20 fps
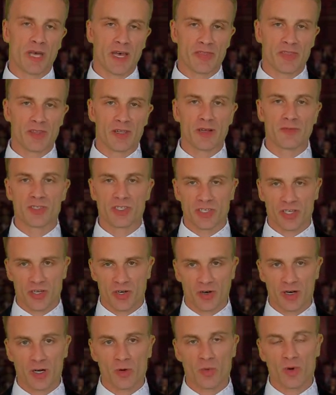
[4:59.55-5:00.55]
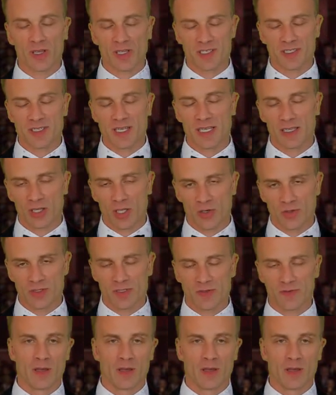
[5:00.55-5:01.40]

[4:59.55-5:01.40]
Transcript: method of securing real estate loans.